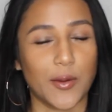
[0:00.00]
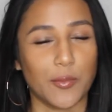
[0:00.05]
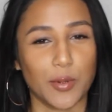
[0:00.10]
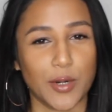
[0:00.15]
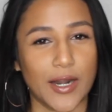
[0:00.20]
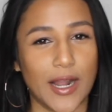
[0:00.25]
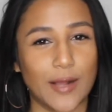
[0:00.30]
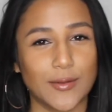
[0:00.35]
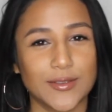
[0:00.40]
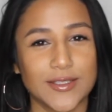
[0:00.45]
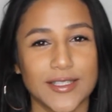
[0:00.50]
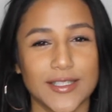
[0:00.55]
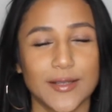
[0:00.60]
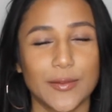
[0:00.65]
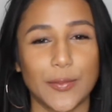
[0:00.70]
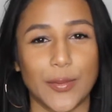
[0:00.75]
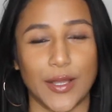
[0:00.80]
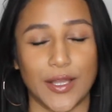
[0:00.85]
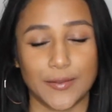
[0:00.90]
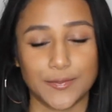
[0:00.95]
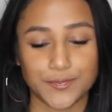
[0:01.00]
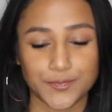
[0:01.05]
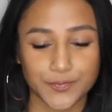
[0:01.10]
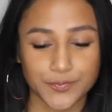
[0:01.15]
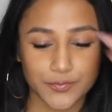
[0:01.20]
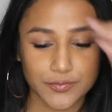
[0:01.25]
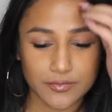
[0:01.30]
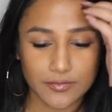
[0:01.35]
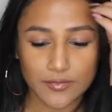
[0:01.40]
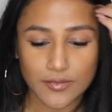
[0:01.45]
to pronounce it. But
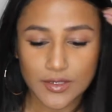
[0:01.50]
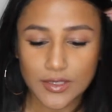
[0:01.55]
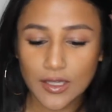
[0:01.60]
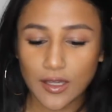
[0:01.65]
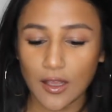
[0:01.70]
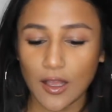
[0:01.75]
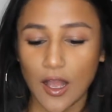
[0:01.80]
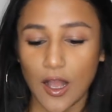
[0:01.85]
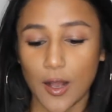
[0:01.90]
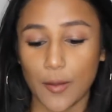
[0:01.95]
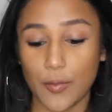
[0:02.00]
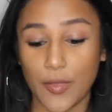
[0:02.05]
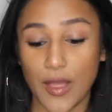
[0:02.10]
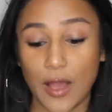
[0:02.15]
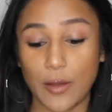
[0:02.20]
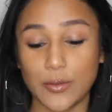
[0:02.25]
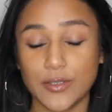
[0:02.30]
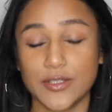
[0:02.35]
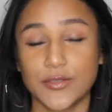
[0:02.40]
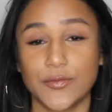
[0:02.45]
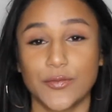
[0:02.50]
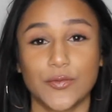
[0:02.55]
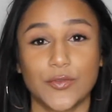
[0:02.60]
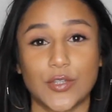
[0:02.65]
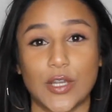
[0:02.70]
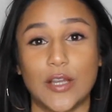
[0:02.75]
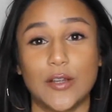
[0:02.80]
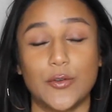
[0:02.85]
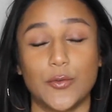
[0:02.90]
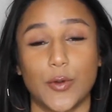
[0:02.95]
that was
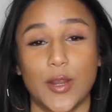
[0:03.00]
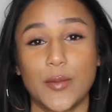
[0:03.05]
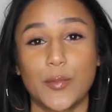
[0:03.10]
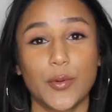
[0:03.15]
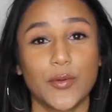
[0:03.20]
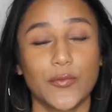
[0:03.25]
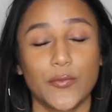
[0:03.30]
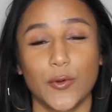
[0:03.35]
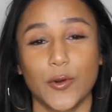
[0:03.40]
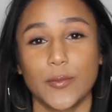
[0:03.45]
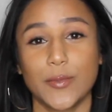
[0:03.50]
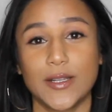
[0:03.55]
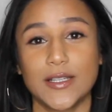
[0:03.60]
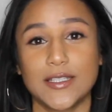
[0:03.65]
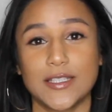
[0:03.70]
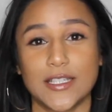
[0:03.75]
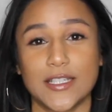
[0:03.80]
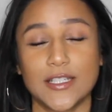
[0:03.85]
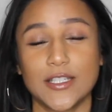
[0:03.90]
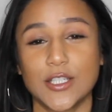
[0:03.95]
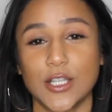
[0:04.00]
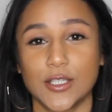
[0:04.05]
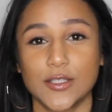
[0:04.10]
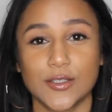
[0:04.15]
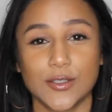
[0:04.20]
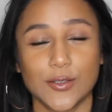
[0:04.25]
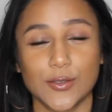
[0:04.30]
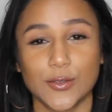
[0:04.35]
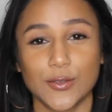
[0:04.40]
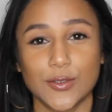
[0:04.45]
a great performance in
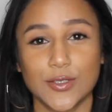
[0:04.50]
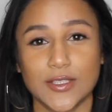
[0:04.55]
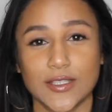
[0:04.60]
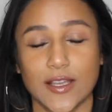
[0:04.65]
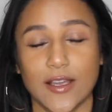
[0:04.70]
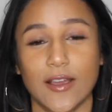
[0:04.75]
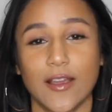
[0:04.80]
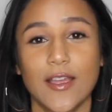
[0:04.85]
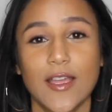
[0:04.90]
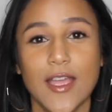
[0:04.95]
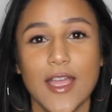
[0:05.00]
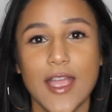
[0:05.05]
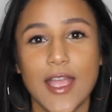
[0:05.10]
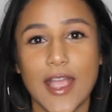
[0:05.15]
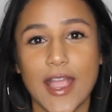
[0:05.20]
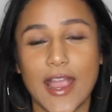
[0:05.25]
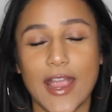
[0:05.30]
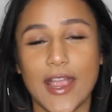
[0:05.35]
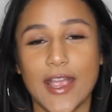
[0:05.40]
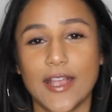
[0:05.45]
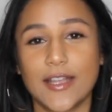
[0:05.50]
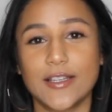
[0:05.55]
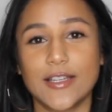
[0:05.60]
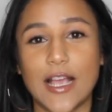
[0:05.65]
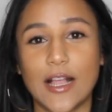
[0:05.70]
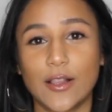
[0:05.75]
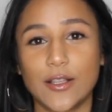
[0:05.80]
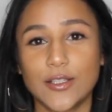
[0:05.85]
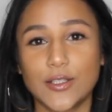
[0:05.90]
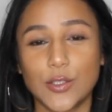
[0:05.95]
Tuscaloosa, and
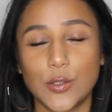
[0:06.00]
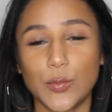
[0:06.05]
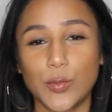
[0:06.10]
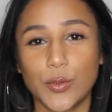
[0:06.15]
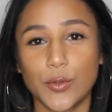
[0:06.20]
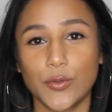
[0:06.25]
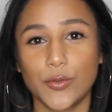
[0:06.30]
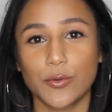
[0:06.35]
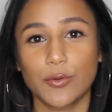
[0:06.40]
LSU pulled